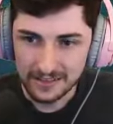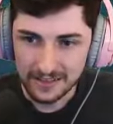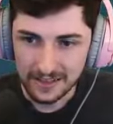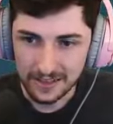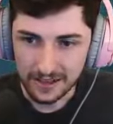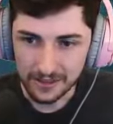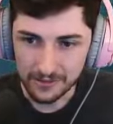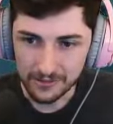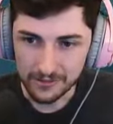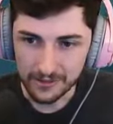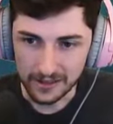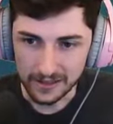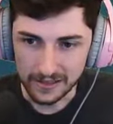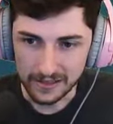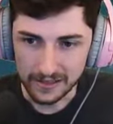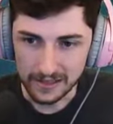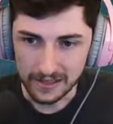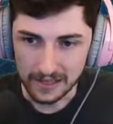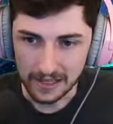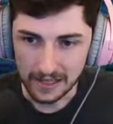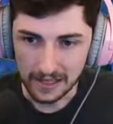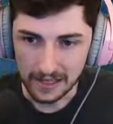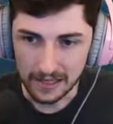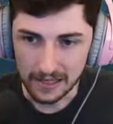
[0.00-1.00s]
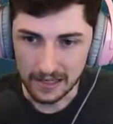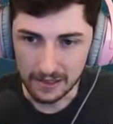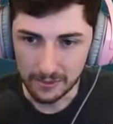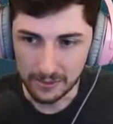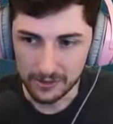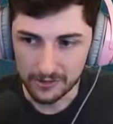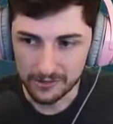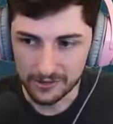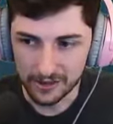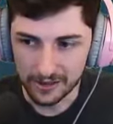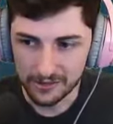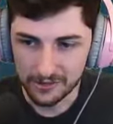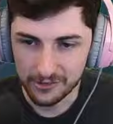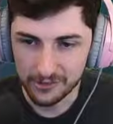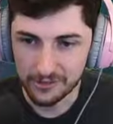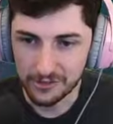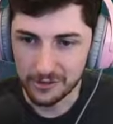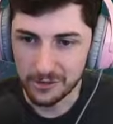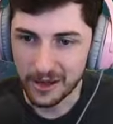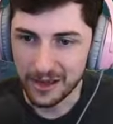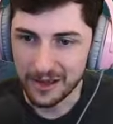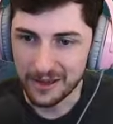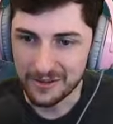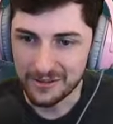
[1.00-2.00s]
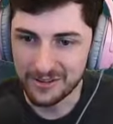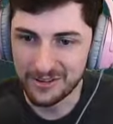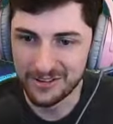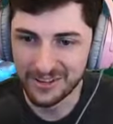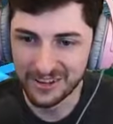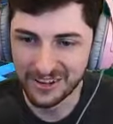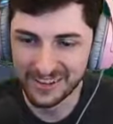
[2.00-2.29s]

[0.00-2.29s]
And I was like, uh, what sizes do you have?